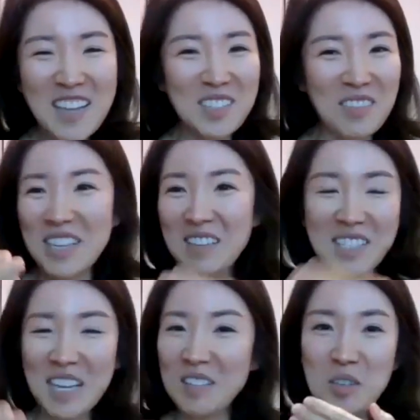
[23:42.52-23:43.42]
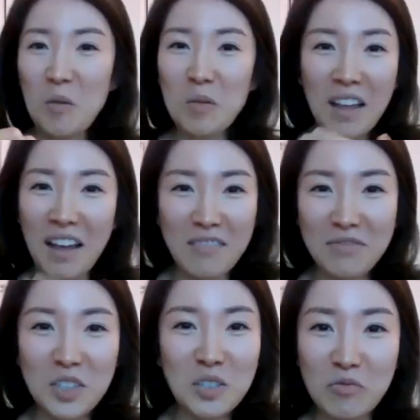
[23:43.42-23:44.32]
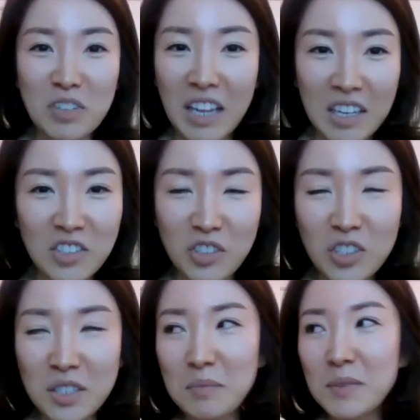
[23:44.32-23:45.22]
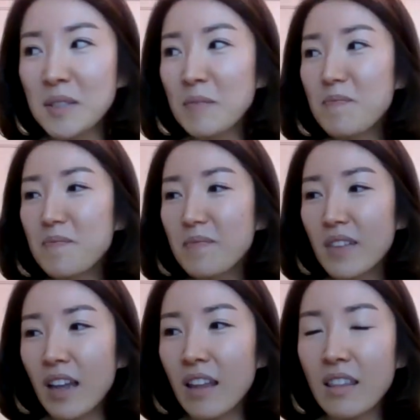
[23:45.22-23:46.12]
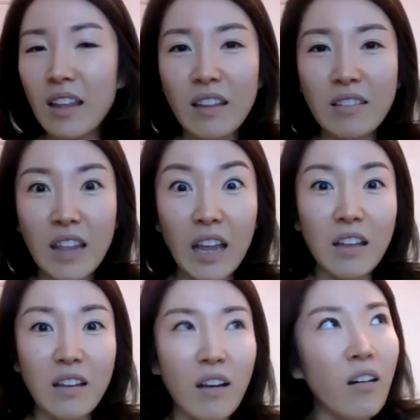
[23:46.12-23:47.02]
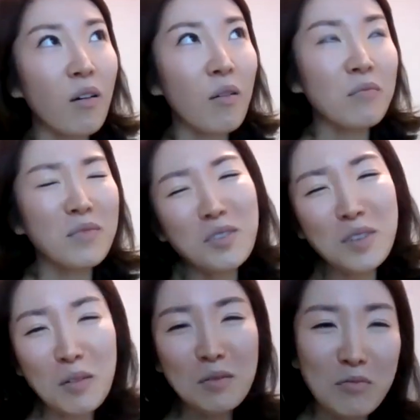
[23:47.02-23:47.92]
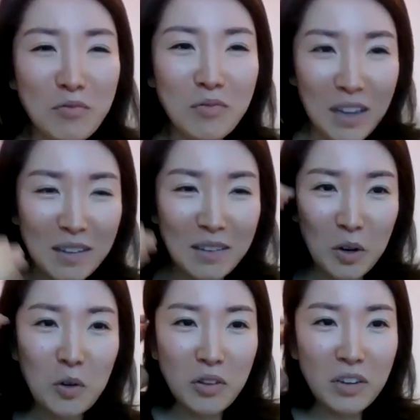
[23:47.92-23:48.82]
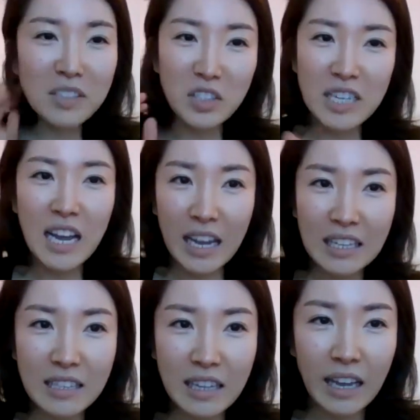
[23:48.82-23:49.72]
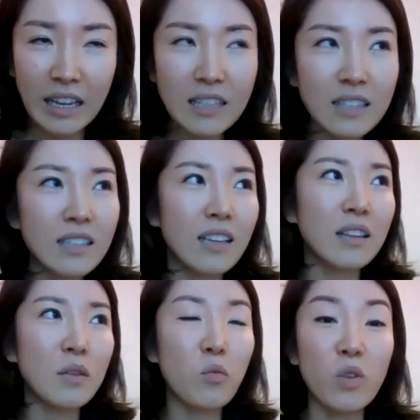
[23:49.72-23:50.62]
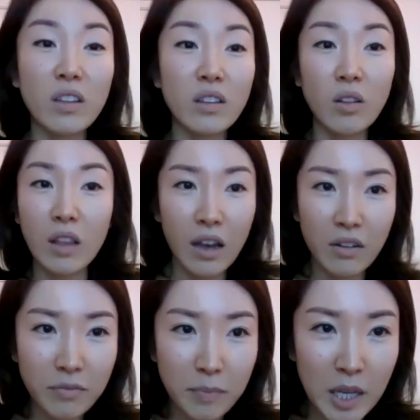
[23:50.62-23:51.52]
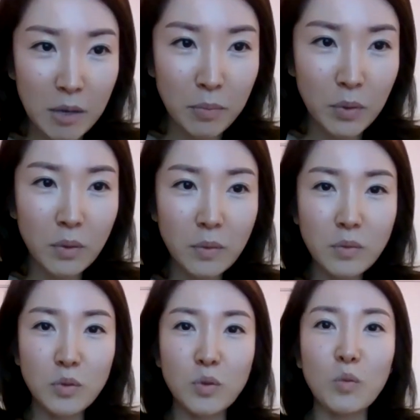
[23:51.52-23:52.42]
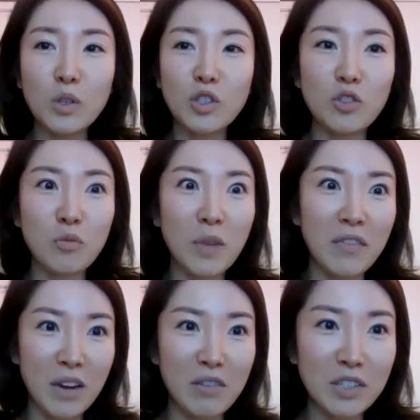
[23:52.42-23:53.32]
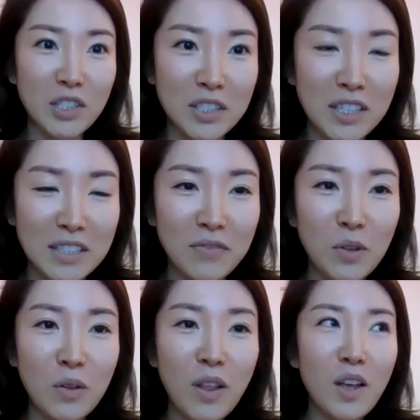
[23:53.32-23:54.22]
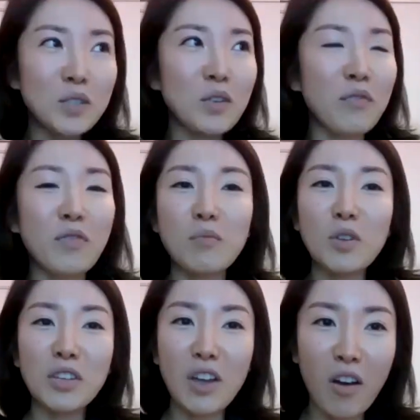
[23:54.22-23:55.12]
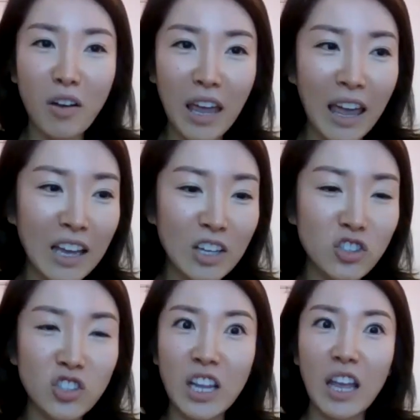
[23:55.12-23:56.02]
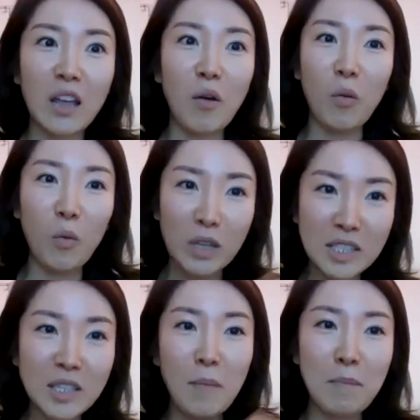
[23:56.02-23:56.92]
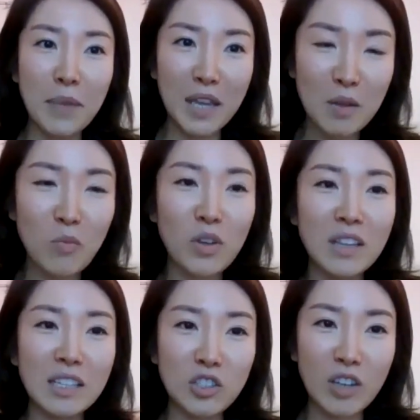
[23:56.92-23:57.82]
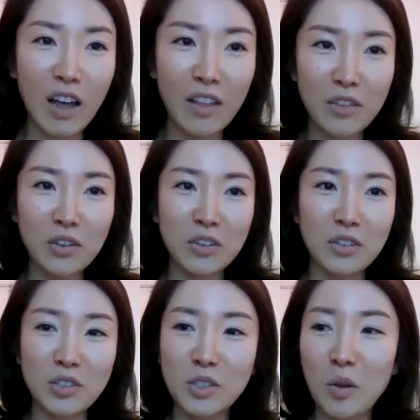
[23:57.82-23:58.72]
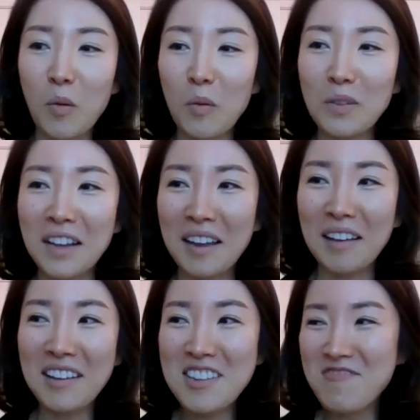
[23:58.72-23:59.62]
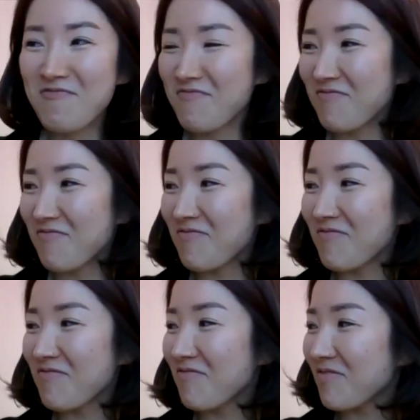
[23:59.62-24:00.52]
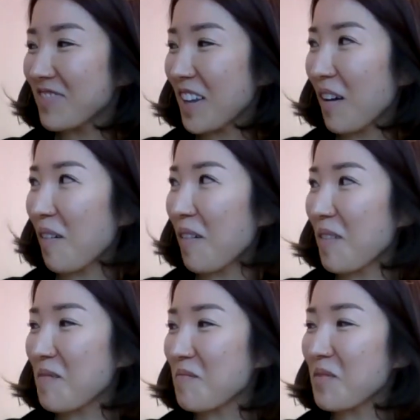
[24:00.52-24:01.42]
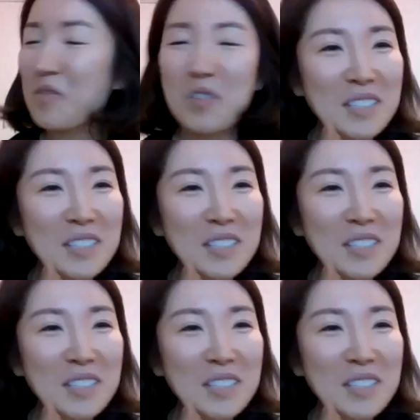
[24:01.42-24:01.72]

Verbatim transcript: sometimes they don't have good relationships and then they um you know korea is a tiny land and then with a lot of people who wants to be very successful so from the young age they always compete with each other so like um for